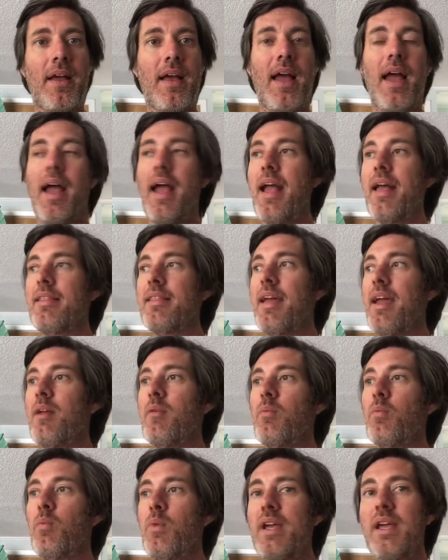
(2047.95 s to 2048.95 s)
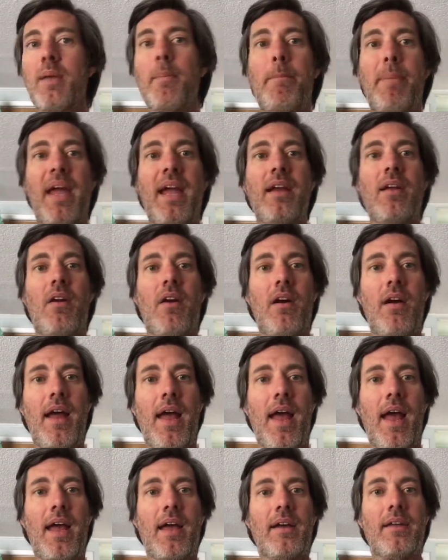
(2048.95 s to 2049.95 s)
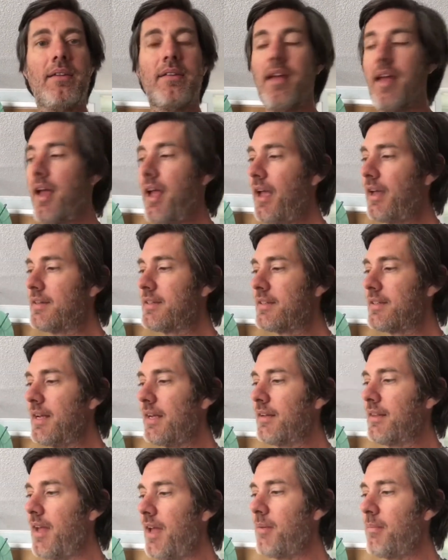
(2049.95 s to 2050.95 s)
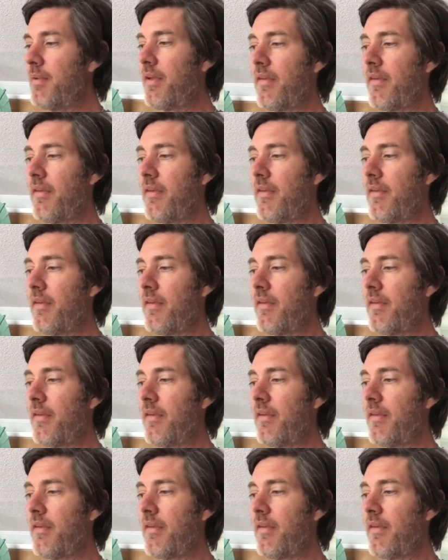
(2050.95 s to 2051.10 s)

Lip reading: and then we can paint our eggs and stick them